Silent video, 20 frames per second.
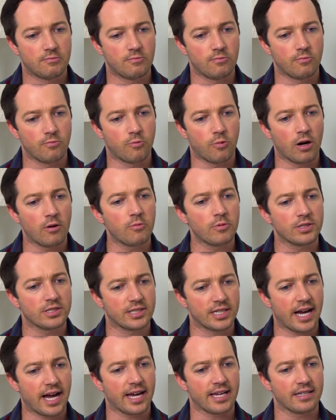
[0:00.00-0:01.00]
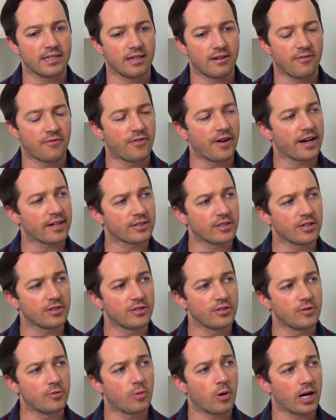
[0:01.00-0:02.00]
What was that effect on
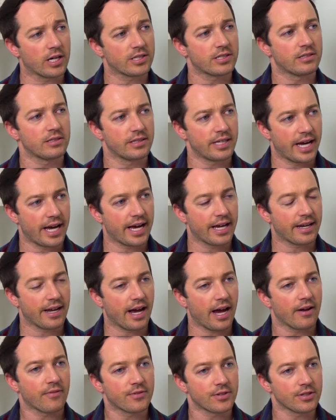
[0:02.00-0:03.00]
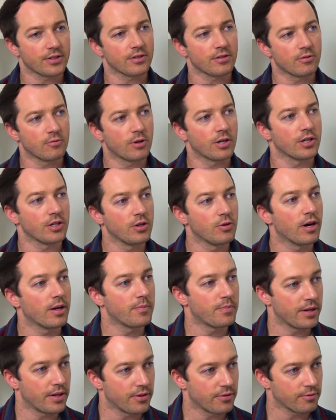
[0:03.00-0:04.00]
you watching that after what you
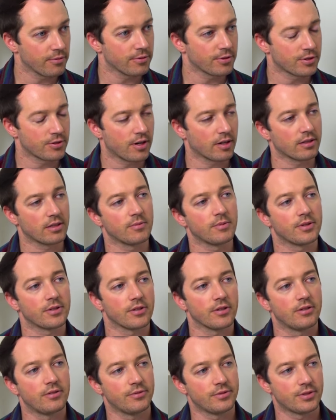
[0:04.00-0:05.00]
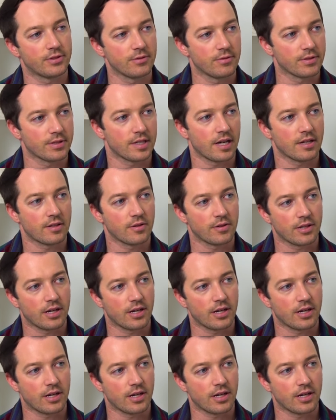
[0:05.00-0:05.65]
had been through struggling with your own suicidal